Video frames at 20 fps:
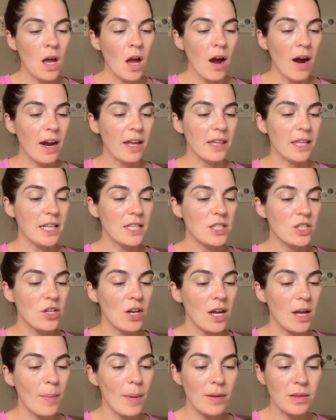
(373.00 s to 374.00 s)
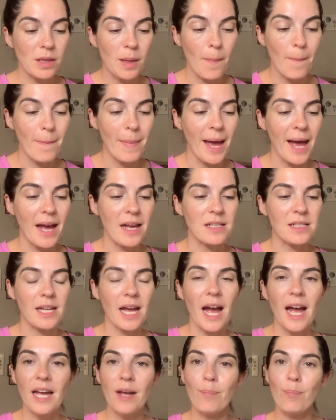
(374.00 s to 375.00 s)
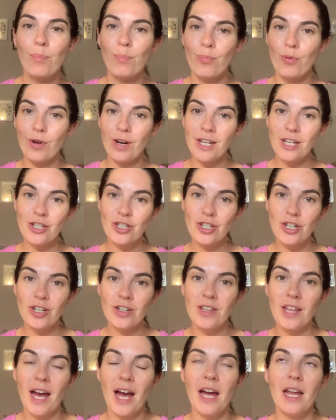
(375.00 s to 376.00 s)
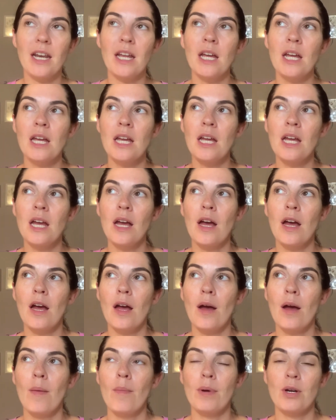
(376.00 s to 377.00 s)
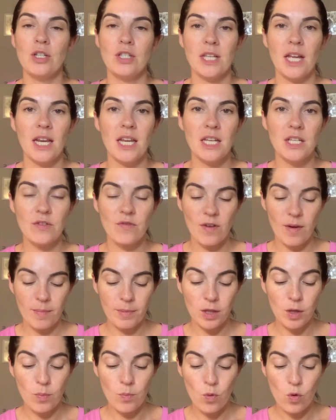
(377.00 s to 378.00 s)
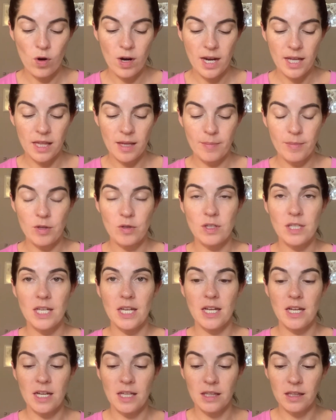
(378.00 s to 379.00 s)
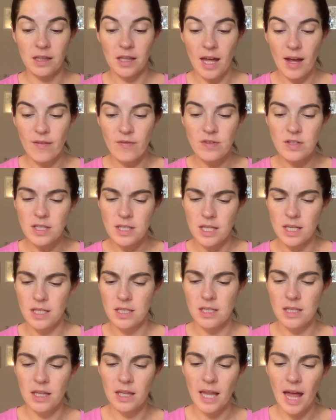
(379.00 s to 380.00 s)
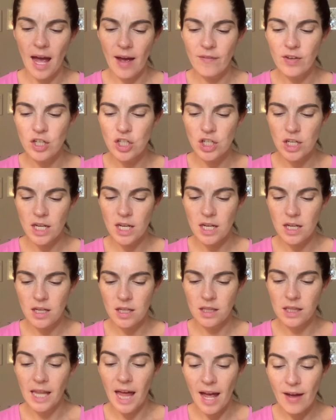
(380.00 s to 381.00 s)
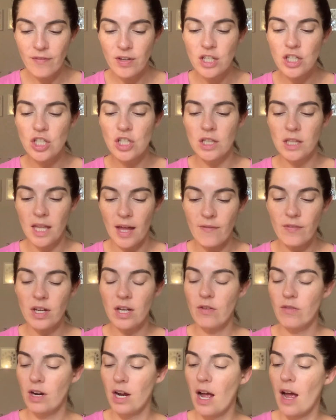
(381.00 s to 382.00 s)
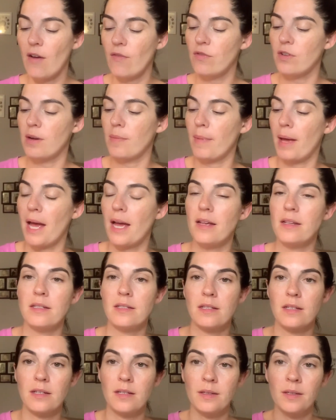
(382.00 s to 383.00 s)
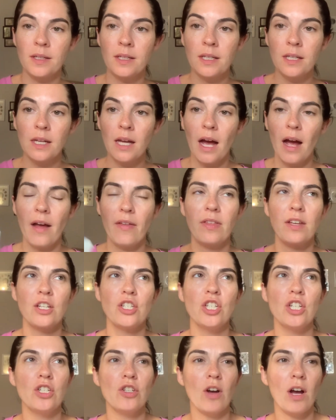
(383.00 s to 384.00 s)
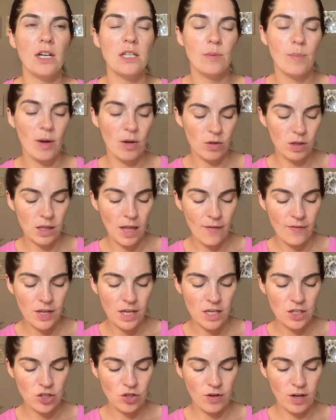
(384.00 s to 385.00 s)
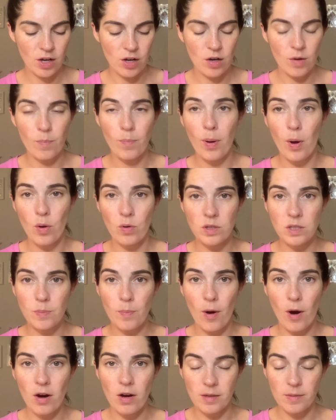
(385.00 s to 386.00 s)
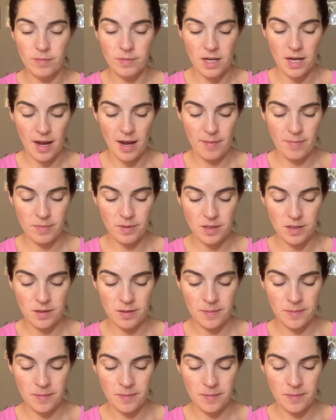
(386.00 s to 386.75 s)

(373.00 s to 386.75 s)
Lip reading: All right, let's talk about the mask. I'm pretty sure that Mercedes from L'Amour et la Musique loves this lavish, loving recovery mask. I think she talked about loving it during her postpartum times.